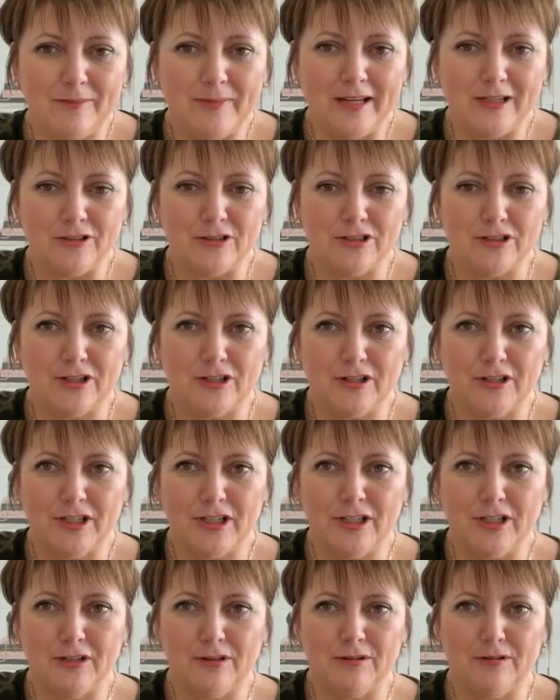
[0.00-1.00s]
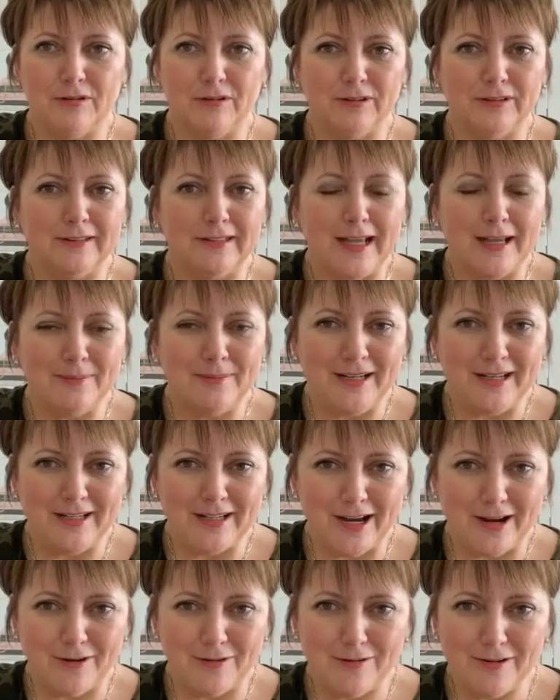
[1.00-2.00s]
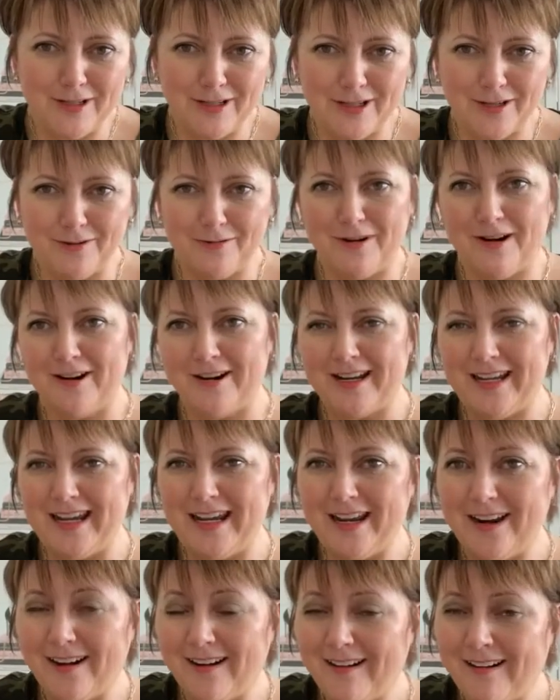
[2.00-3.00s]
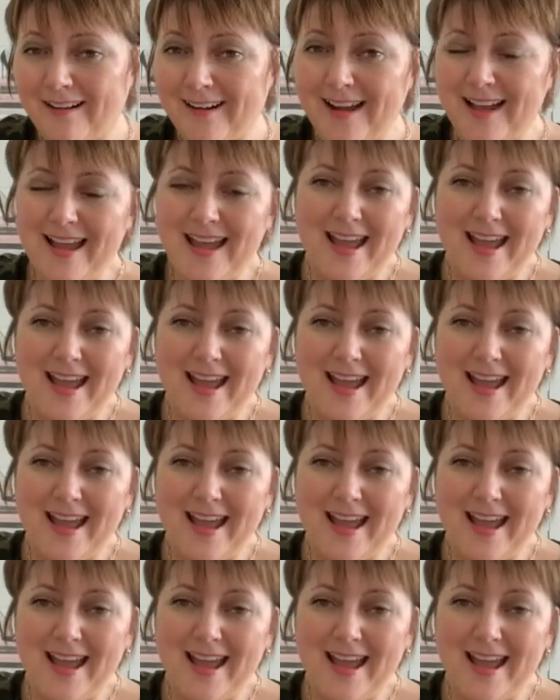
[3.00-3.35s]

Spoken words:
make sure you let me know you are here